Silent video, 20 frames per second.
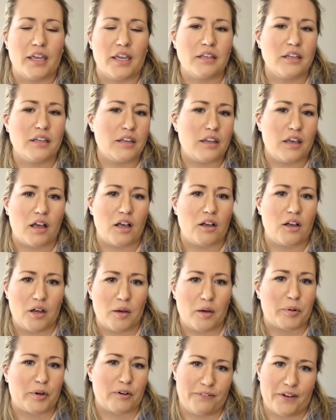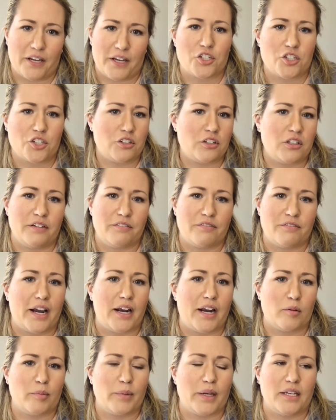in a professional
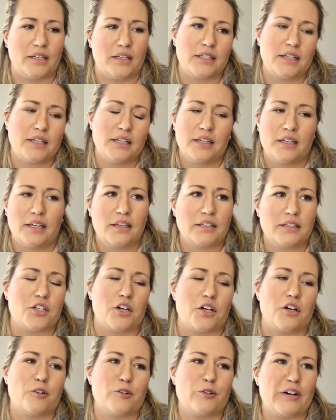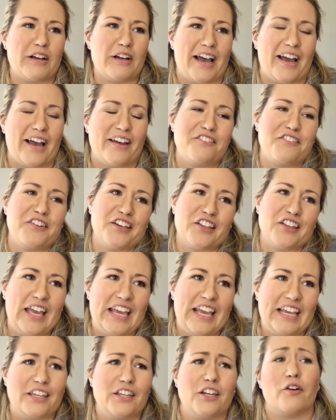environment. So I feel
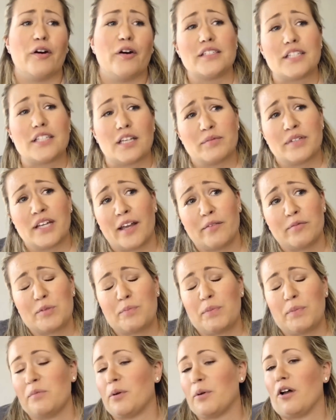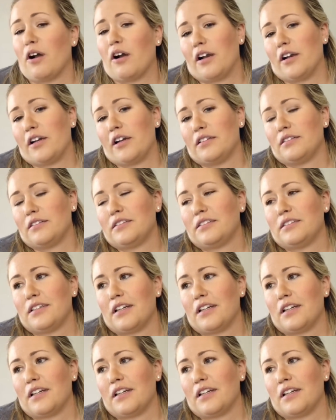like, and sometimes people aren't,